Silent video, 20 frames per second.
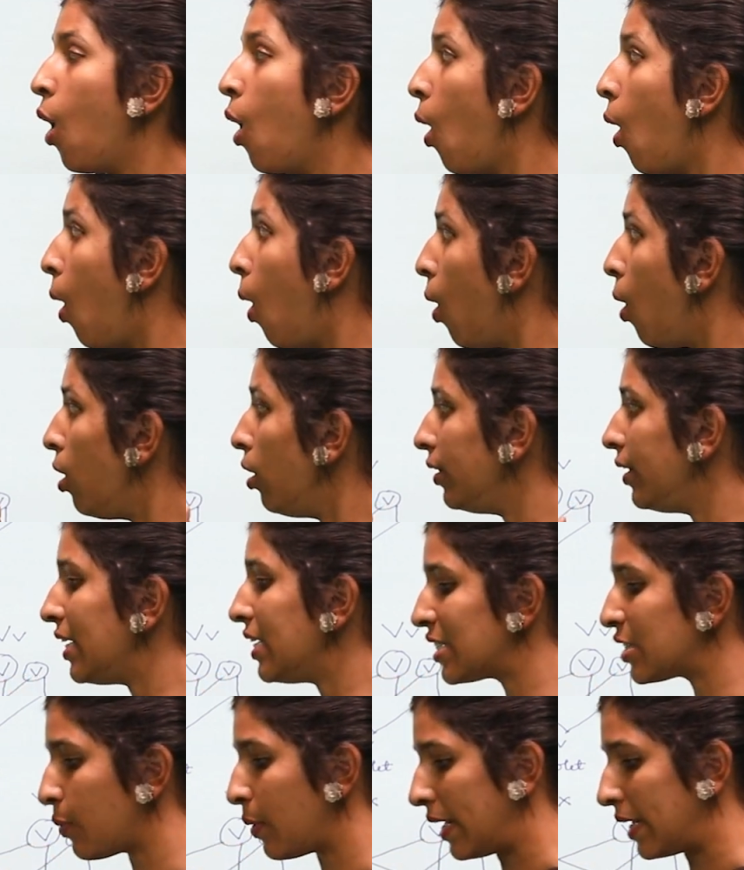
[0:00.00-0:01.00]
All
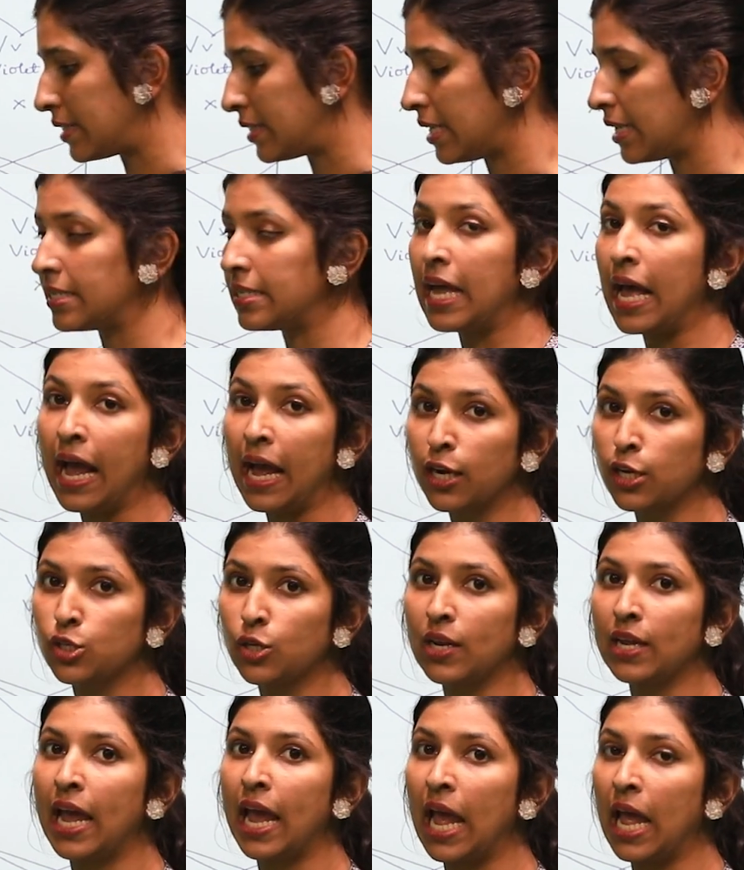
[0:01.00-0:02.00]
these questions
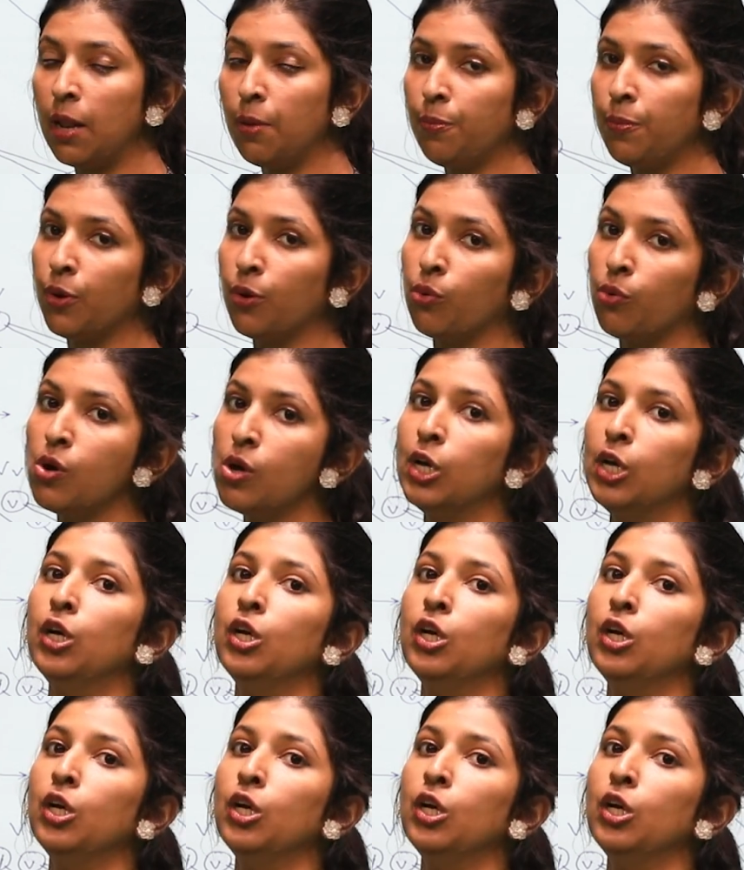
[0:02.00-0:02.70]
actually help you